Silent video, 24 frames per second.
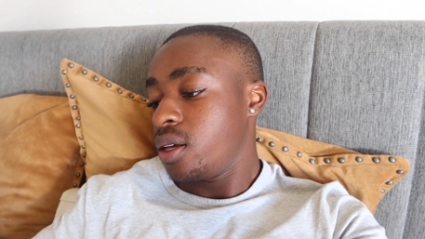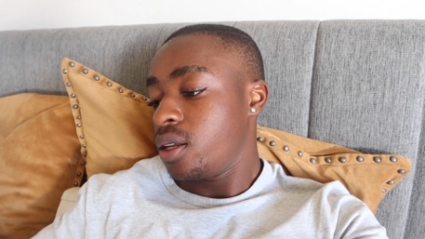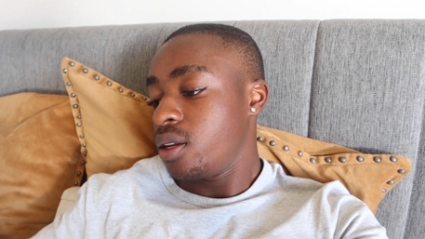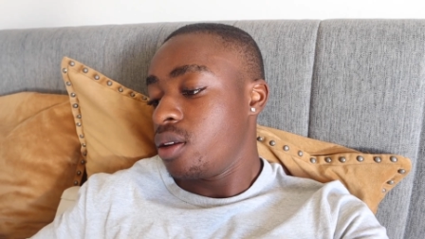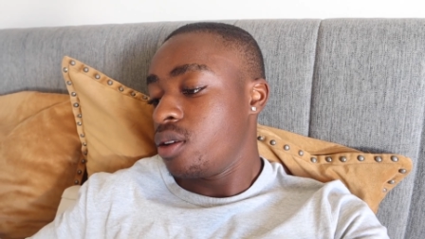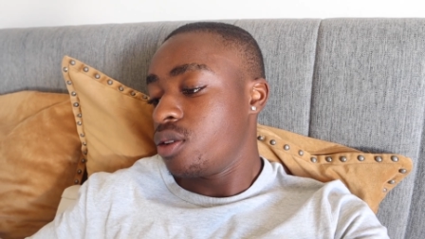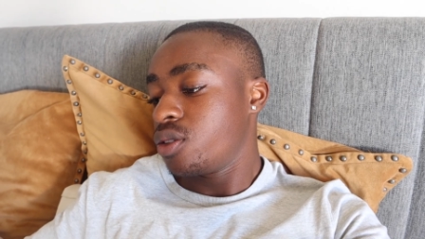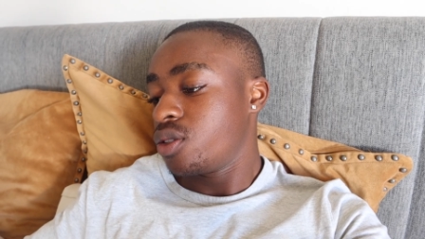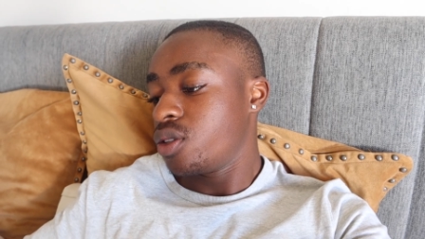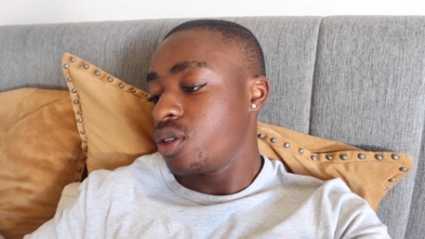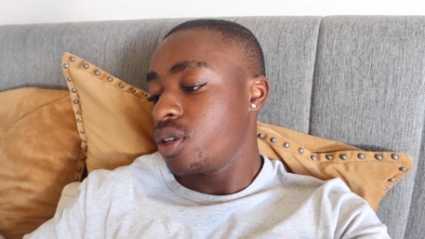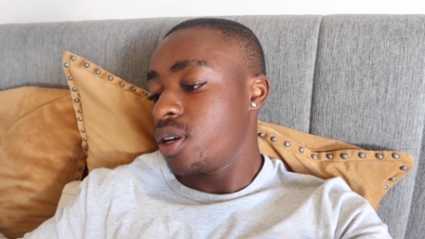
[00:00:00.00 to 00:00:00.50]
And
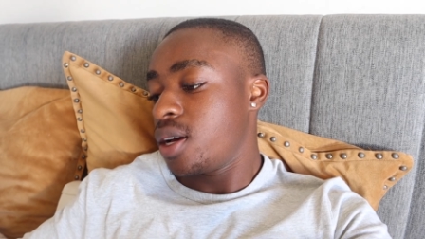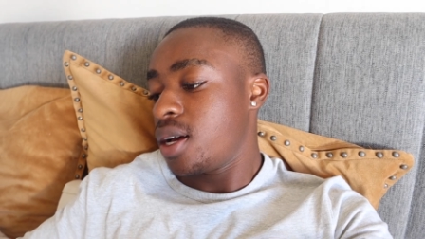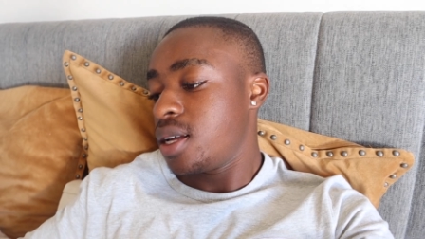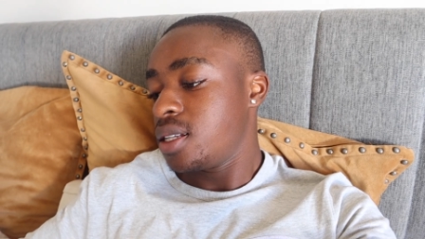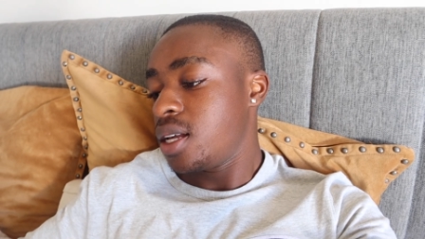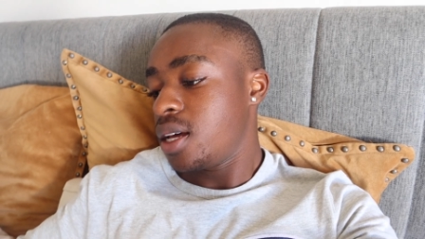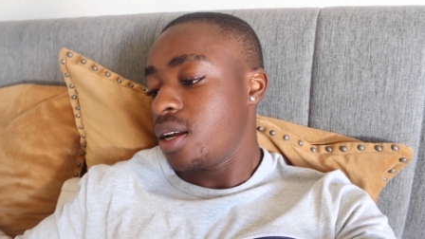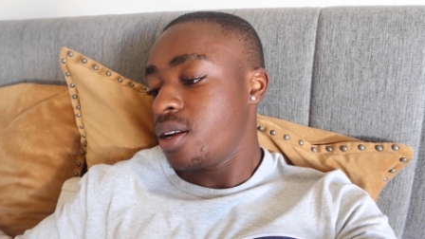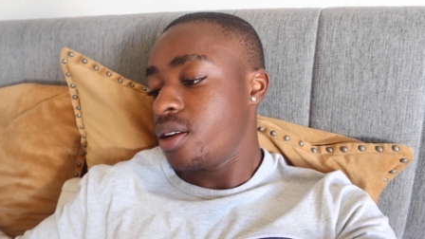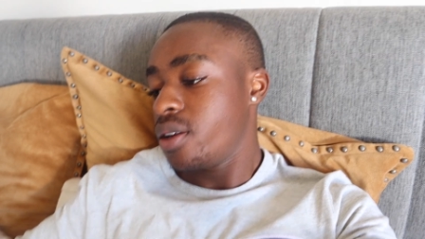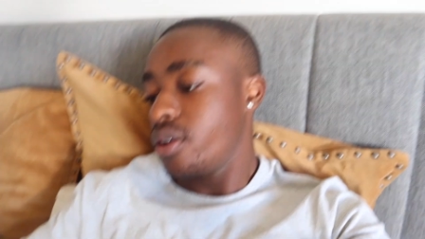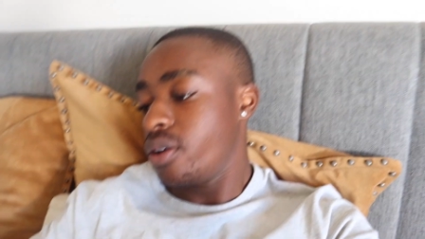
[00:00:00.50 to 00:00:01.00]
also guys,
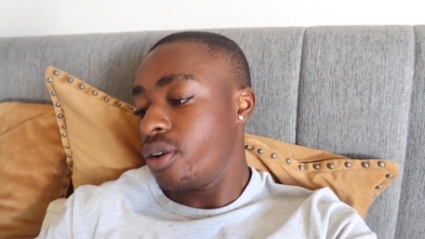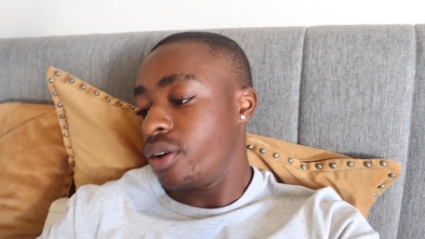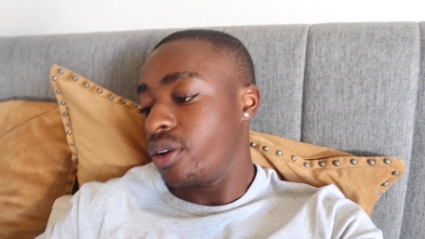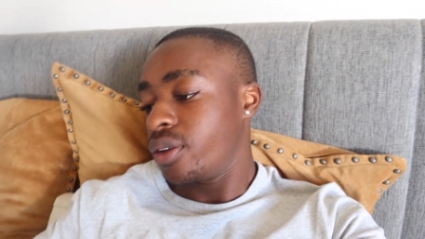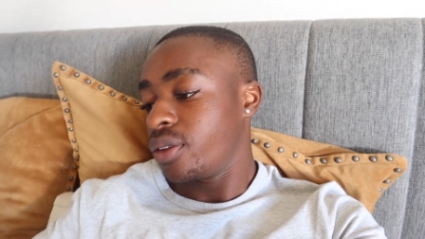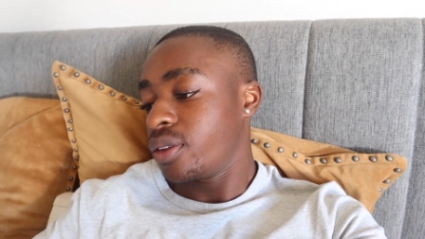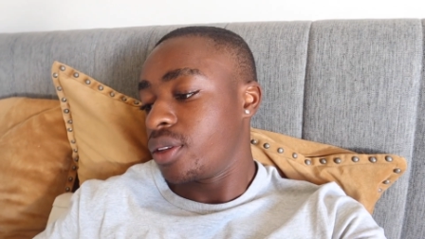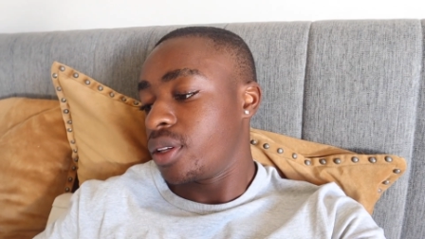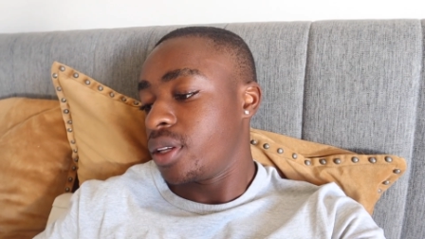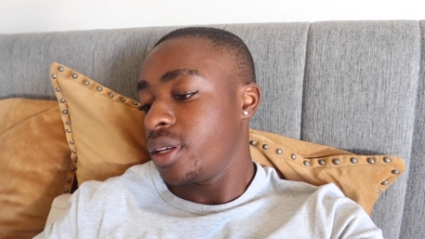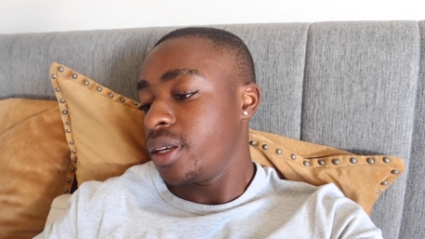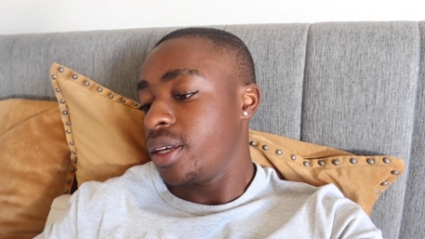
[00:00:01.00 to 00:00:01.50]
I don't know
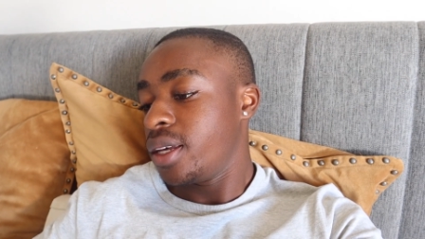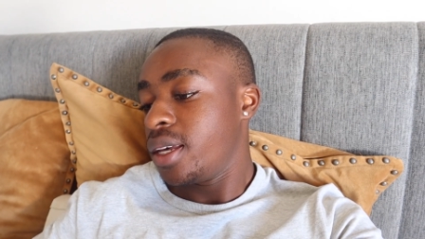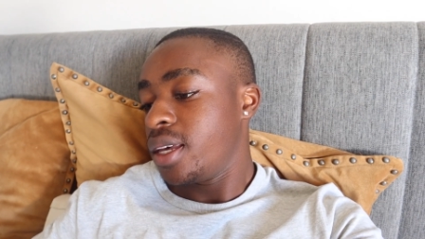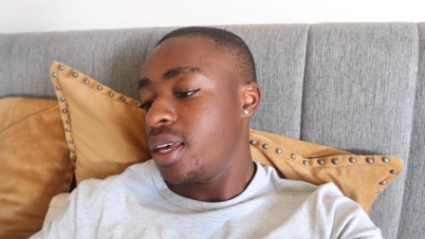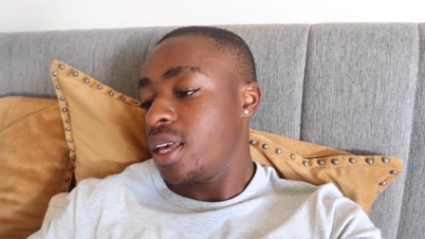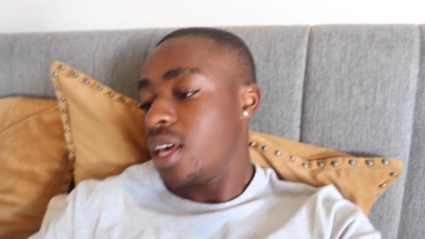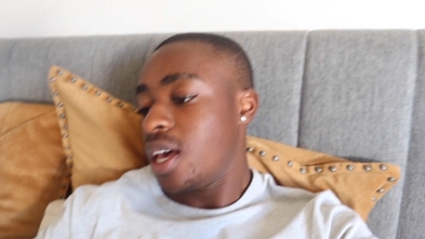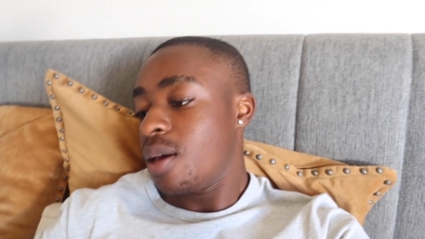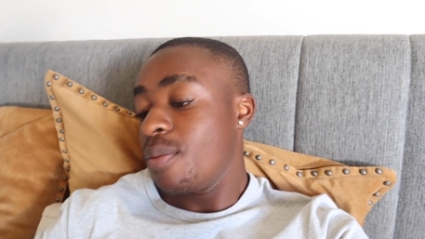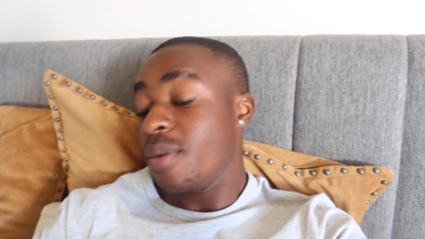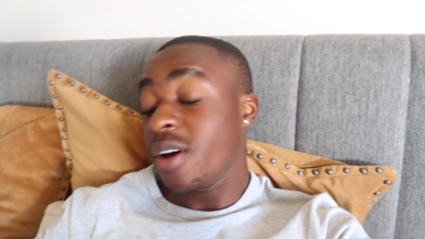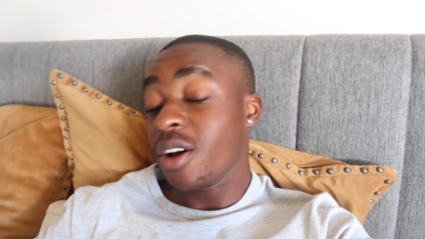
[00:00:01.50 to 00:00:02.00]

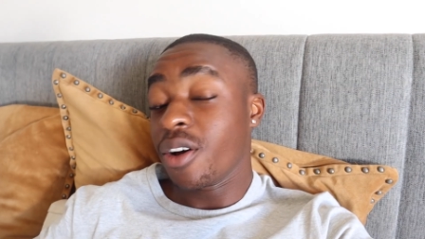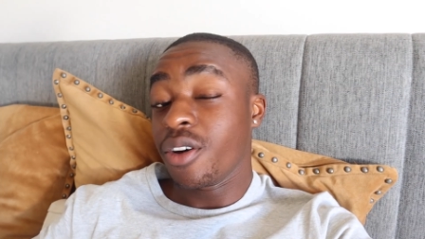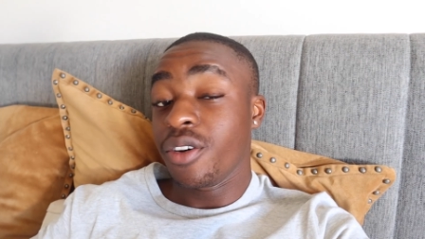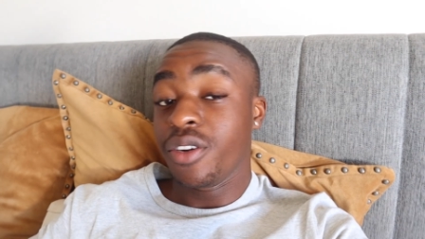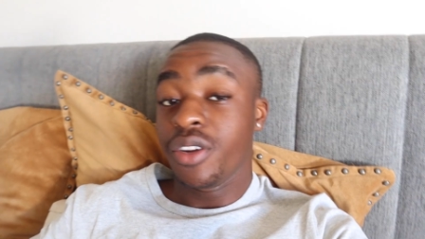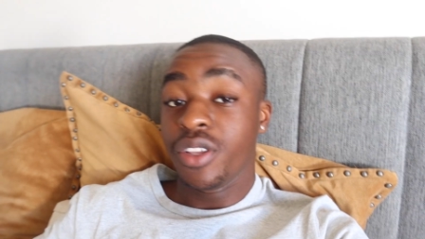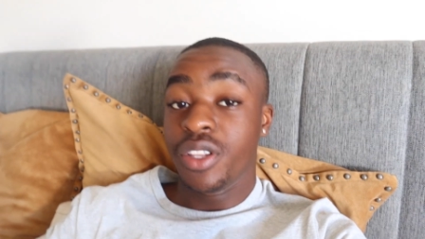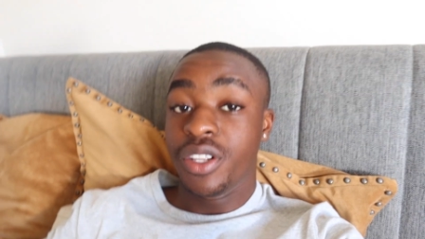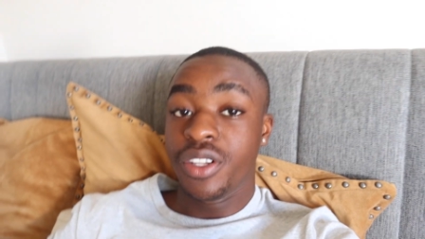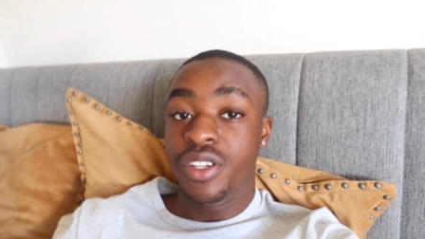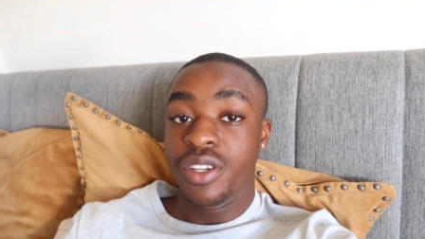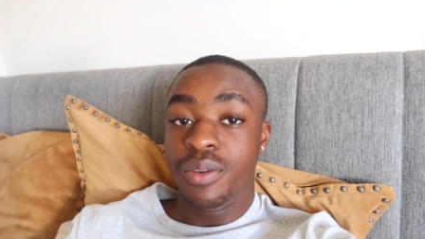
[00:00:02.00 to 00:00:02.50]
about going
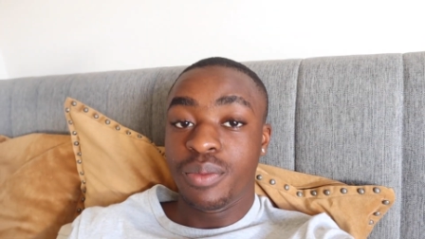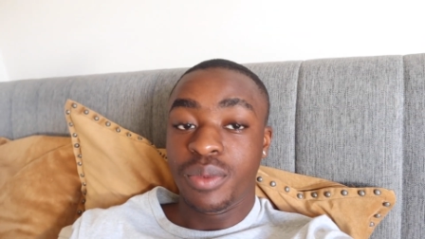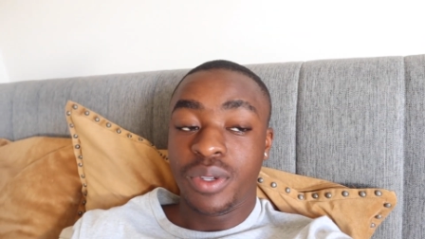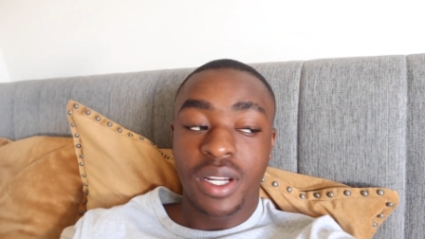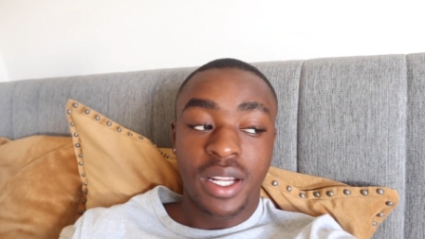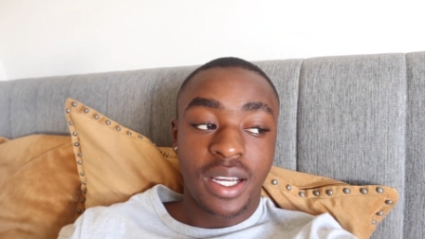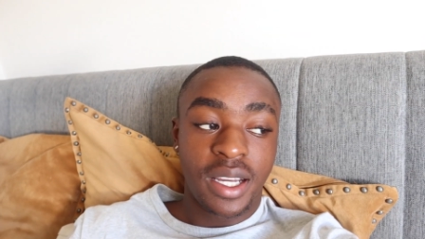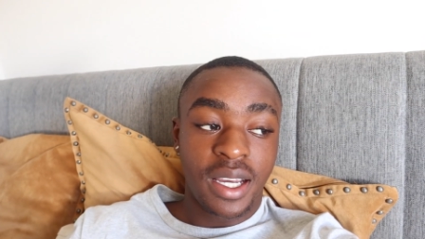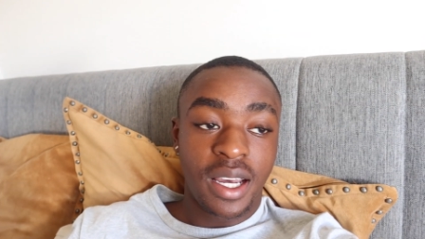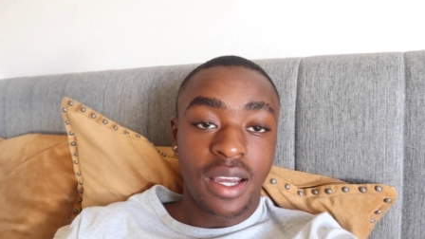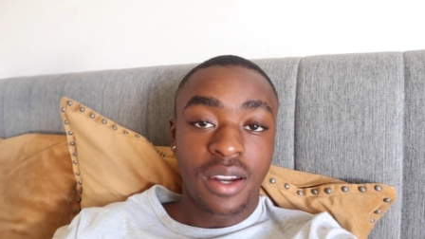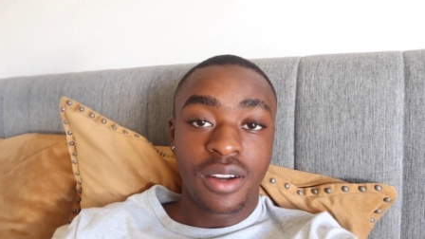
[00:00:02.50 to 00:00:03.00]
to the gym today.